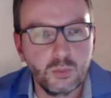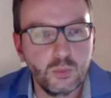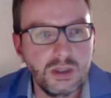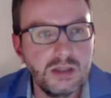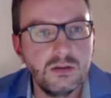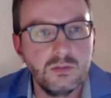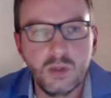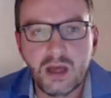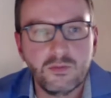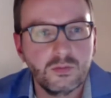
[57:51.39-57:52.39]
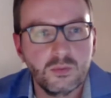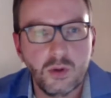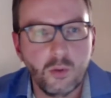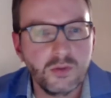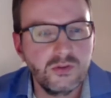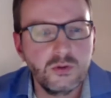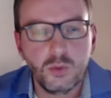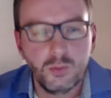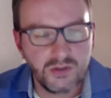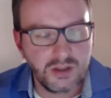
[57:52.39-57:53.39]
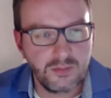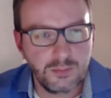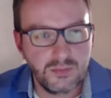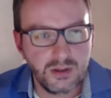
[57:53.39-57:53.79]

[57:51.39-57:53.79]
we always knew we want to have